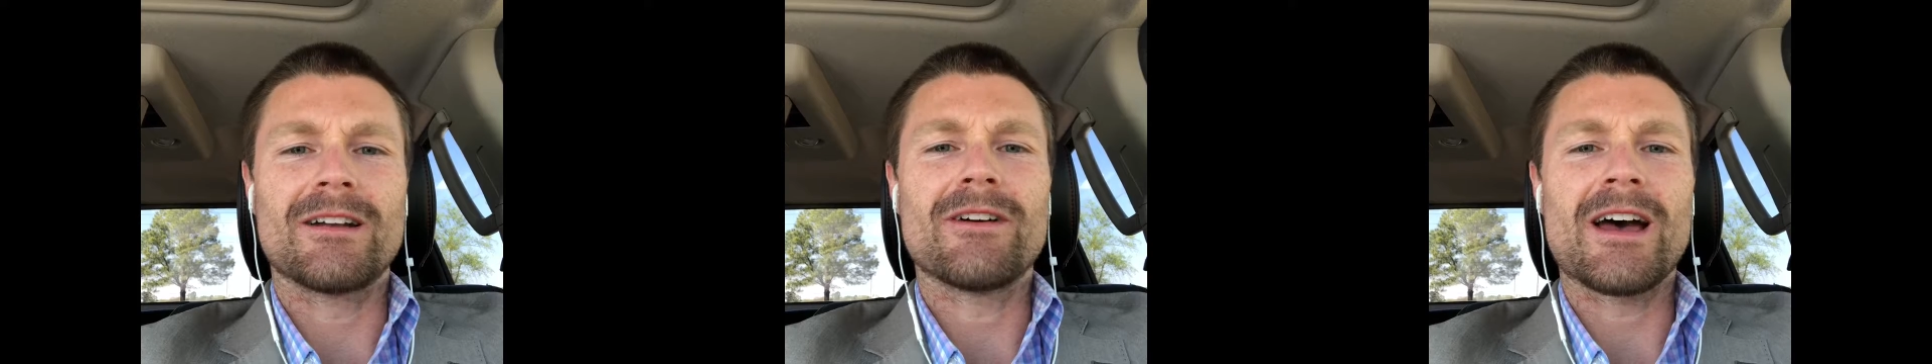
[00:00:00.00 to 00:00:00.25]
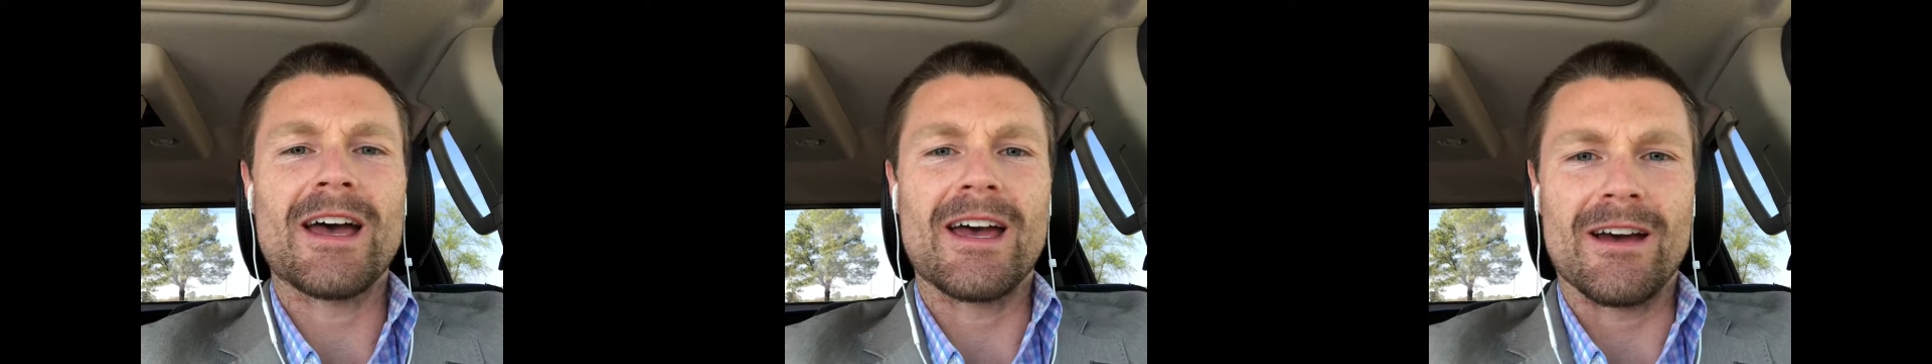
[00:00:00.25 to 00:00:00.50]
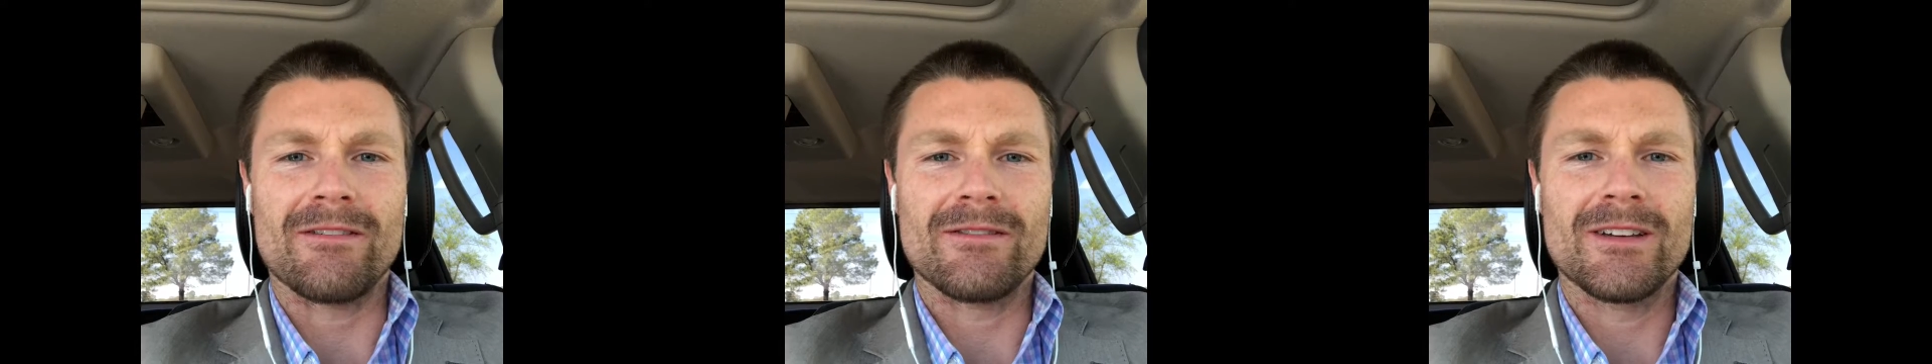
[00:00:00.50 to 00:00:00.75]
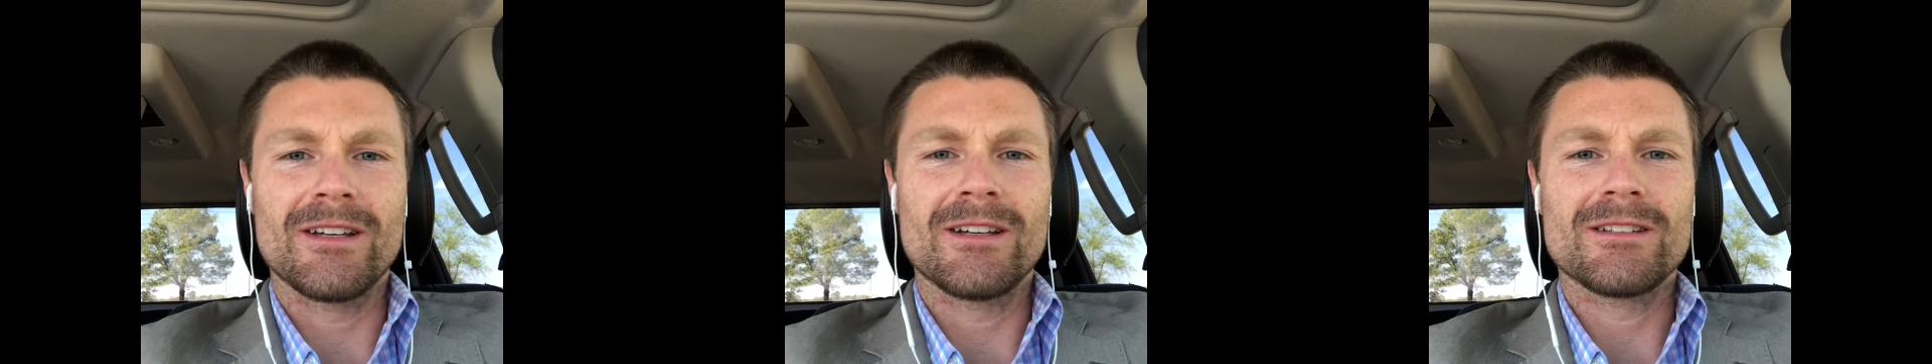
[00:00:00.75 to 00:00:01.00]
of have
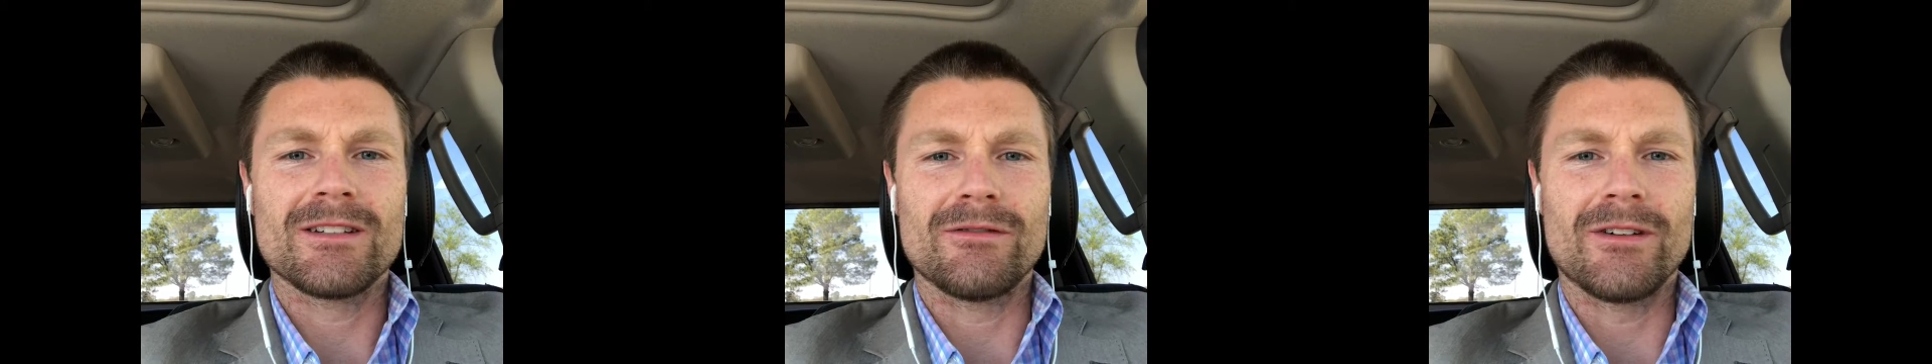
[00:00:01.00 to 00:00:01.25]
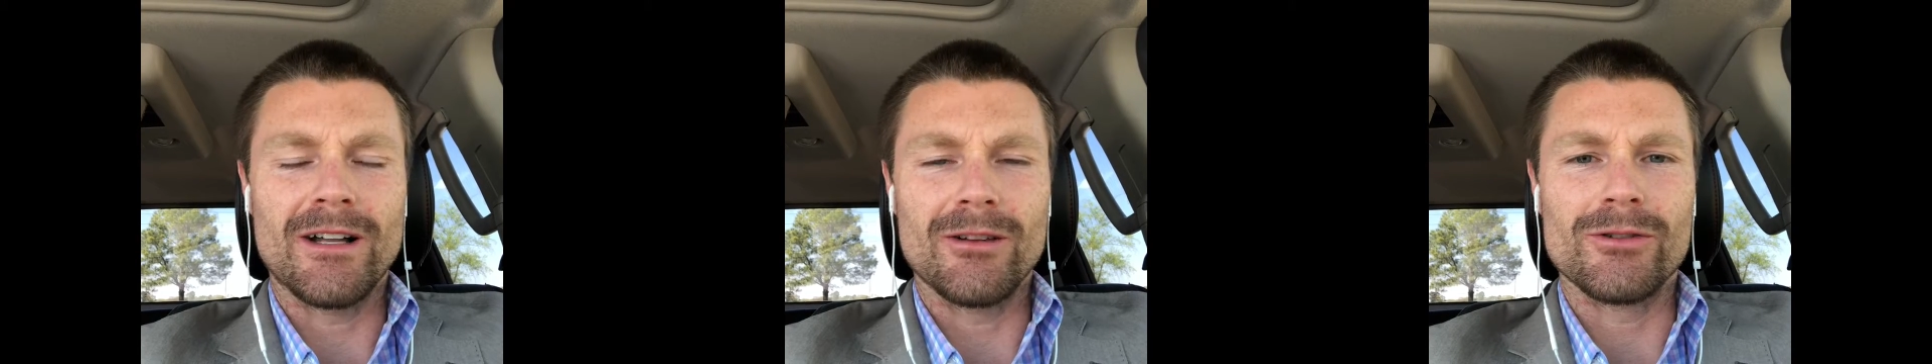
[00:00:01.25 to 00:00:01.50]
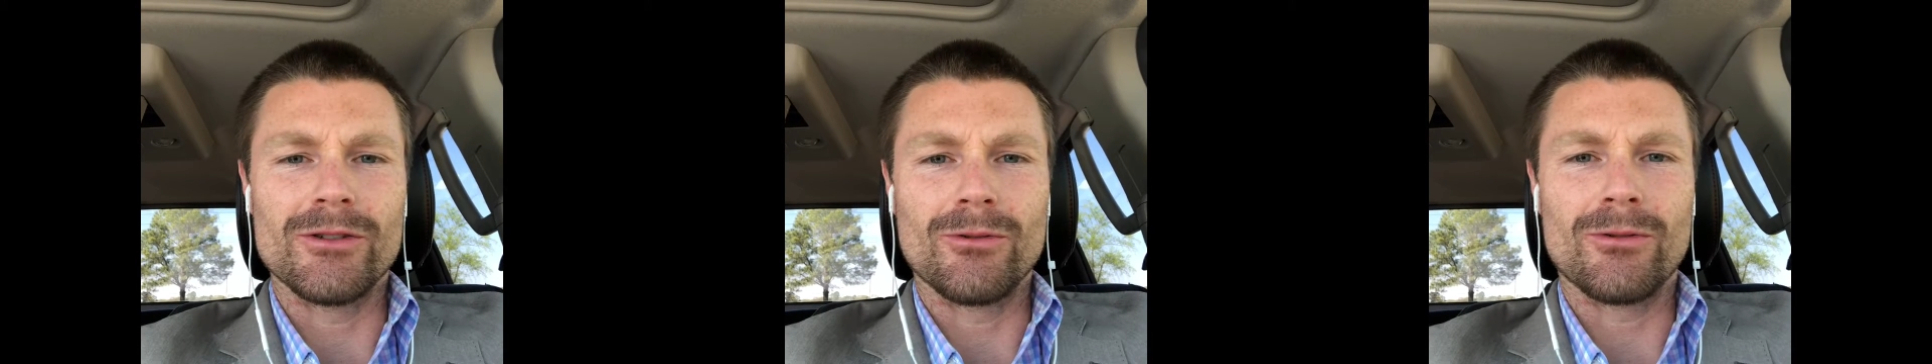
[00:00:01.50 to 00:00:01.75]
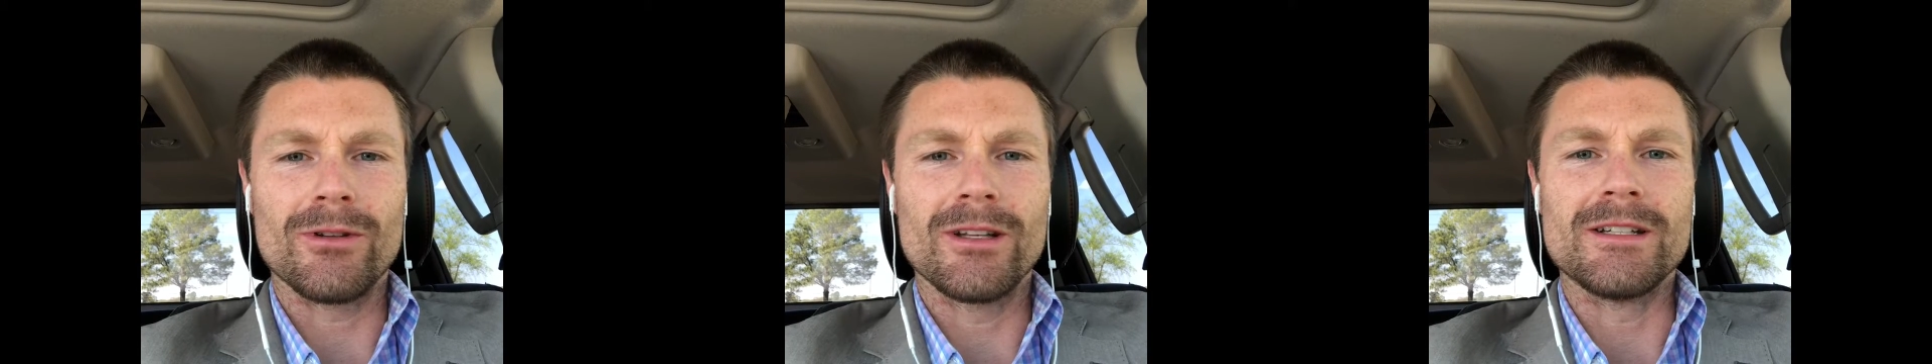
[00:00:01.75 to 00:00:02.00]
to follow
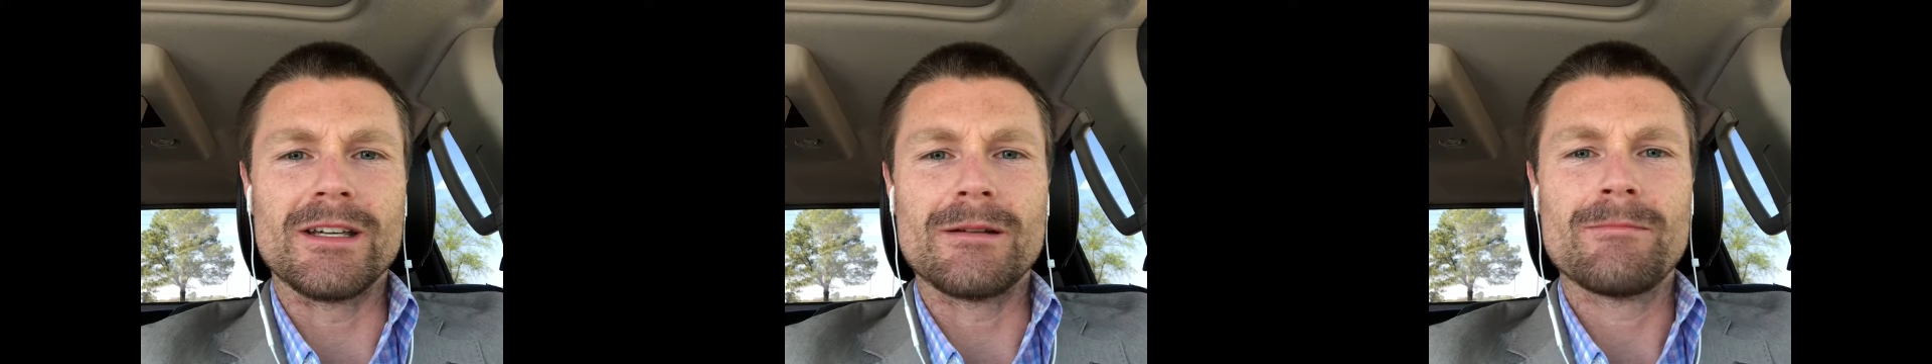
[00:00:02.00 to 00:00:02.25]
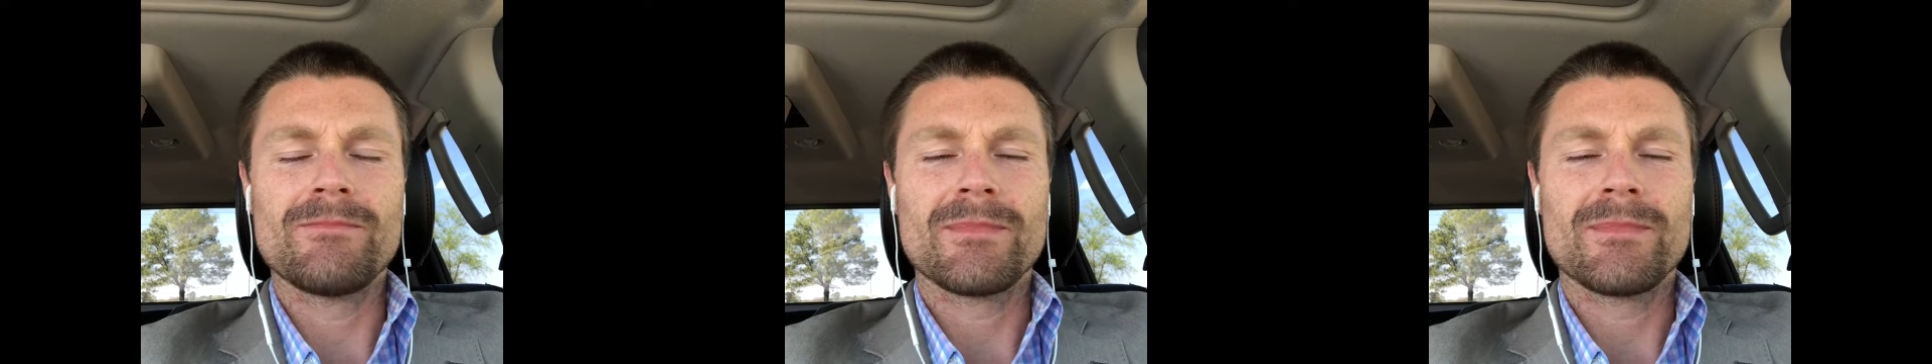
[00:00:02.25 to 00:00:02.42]
your lead.